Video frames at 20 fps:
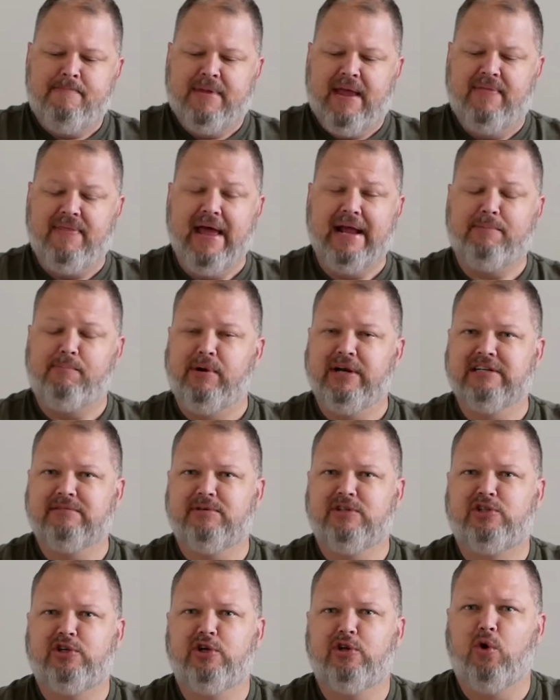And that brings
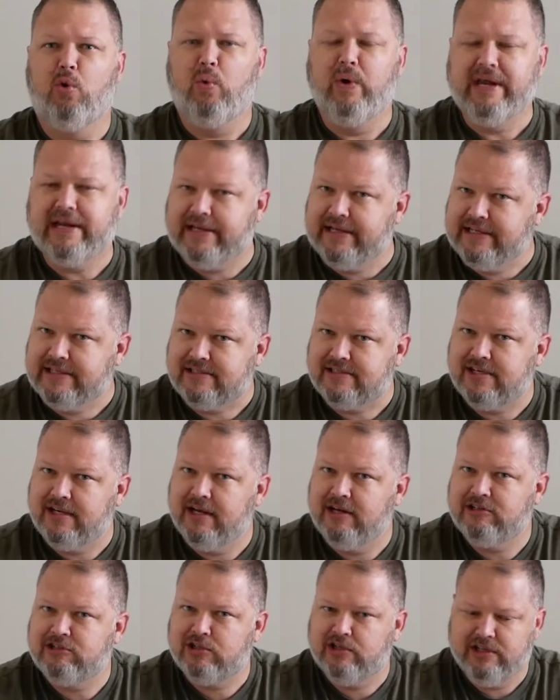me to the weakness.
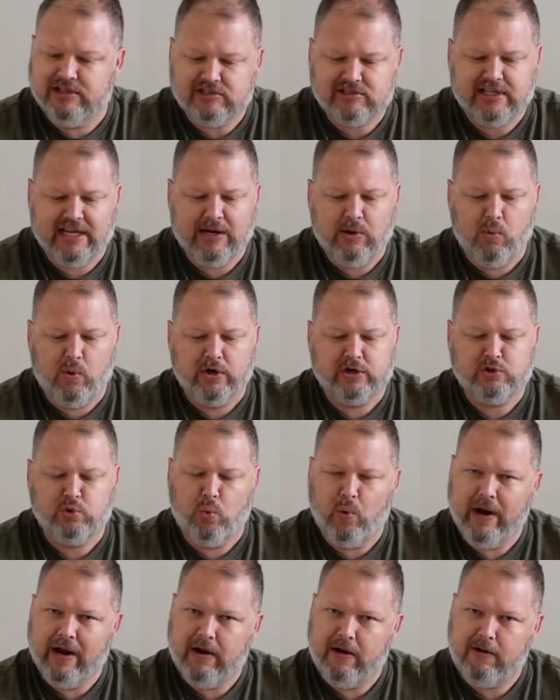So this thing works
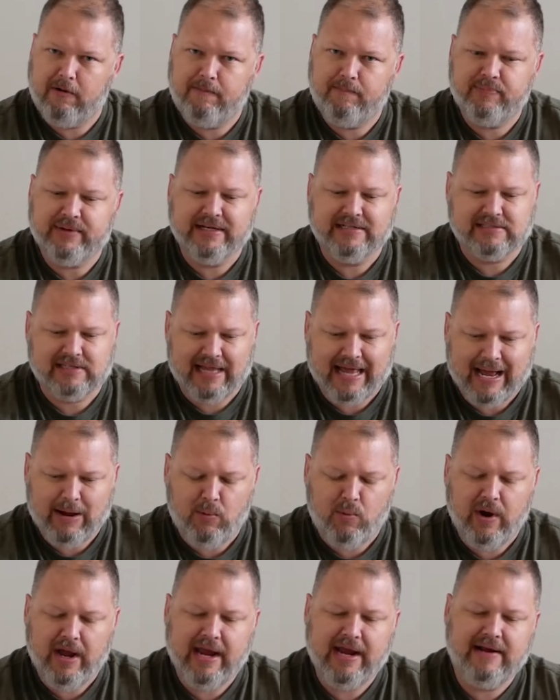well, it's
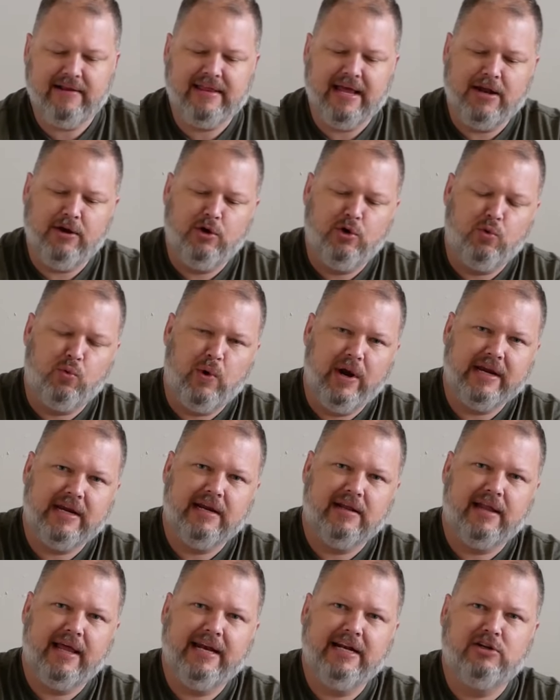lightweight, that new
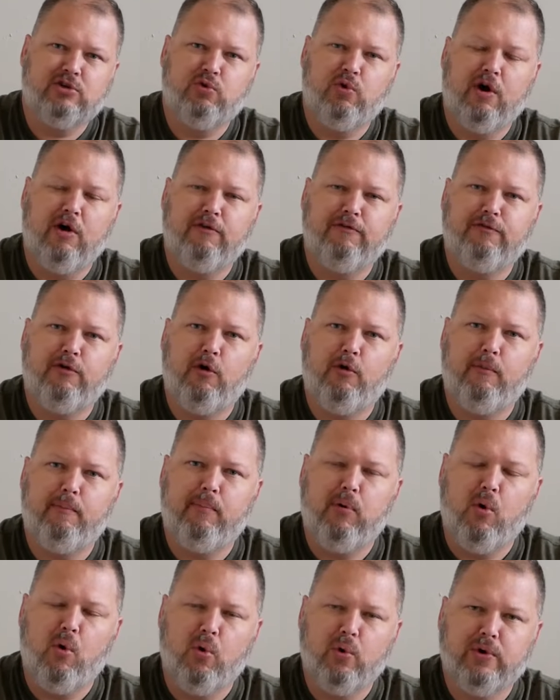regulated 12-volt
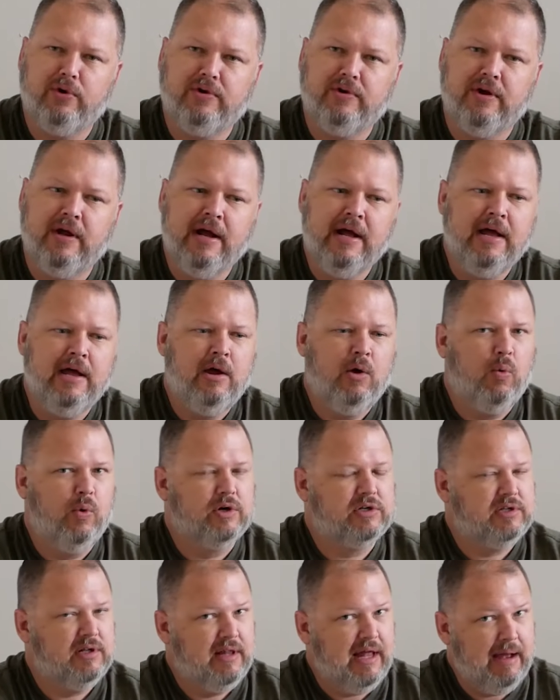port
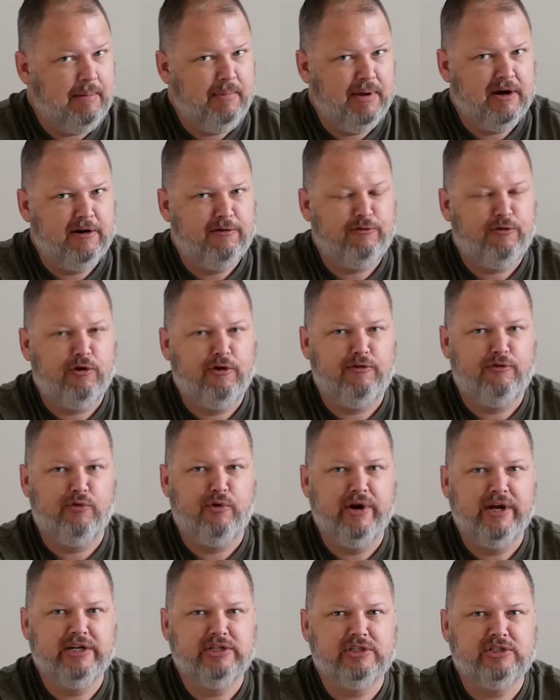works a lot better for a
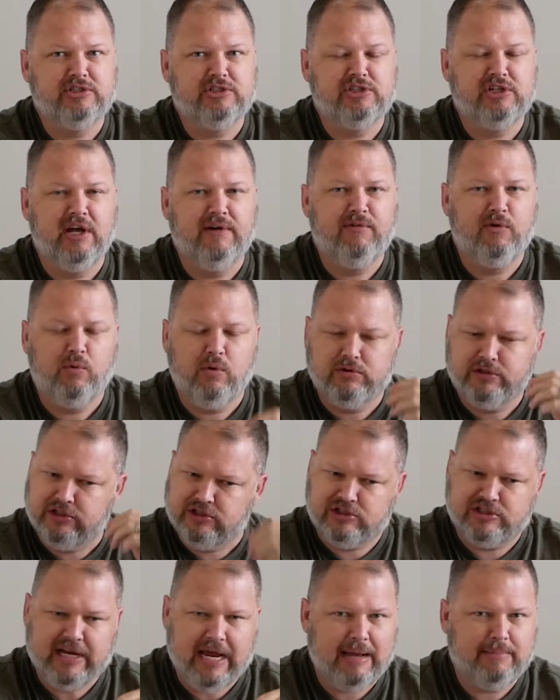fridge and stuff. It won't
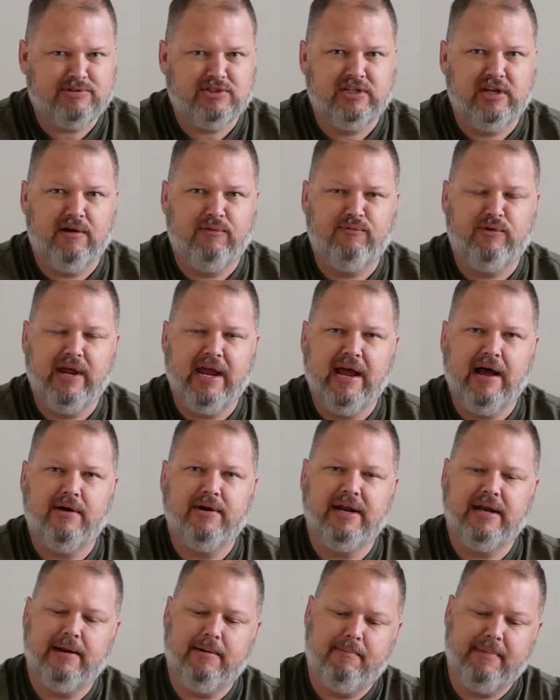just zap stuff down,
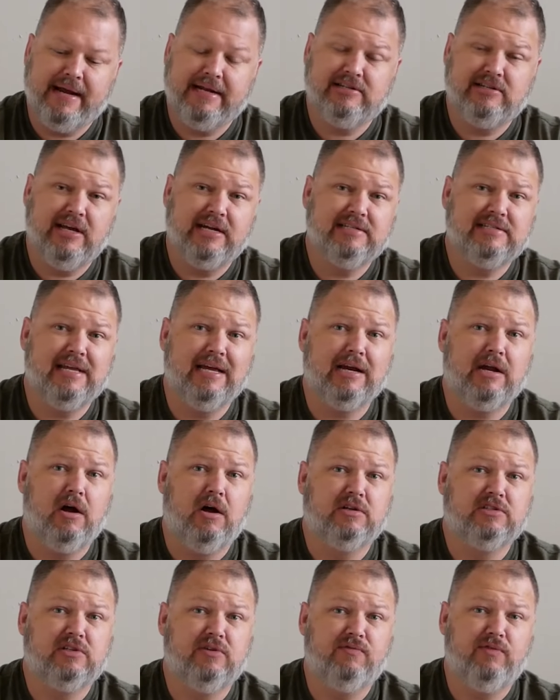and it maintains that
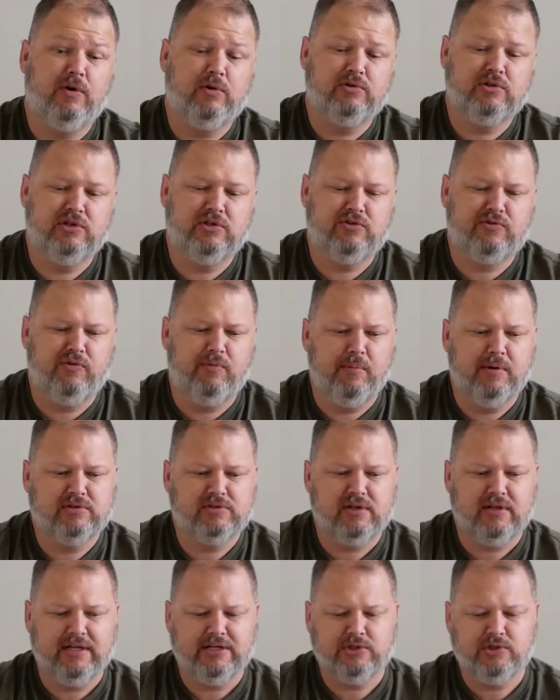constant voltage for
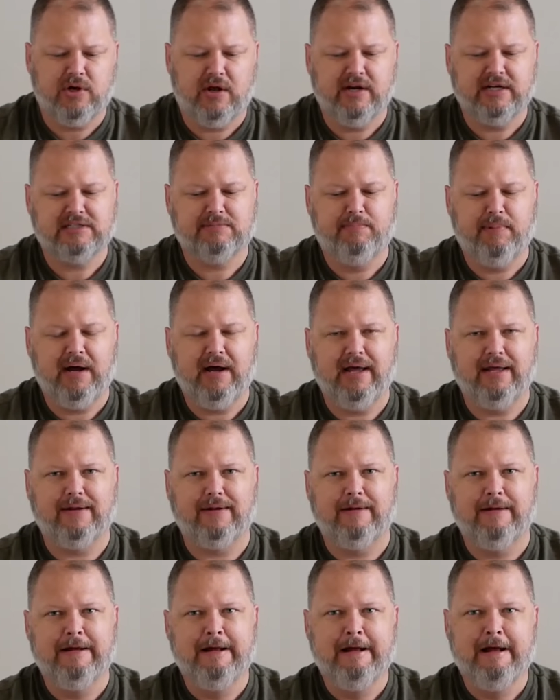most electronics.
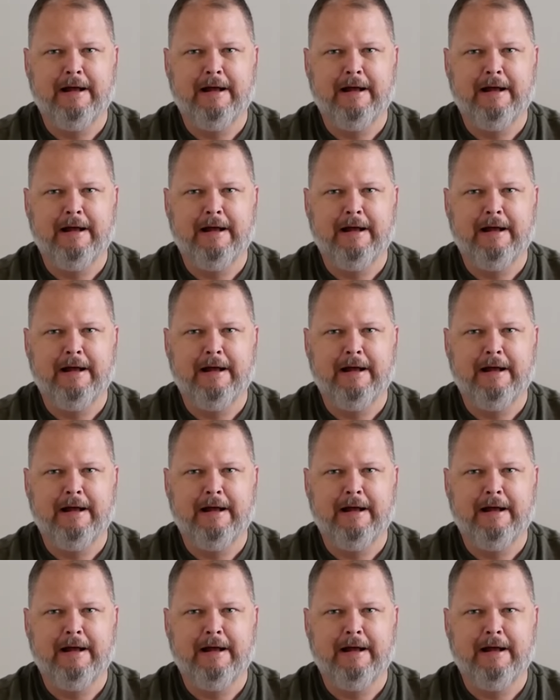But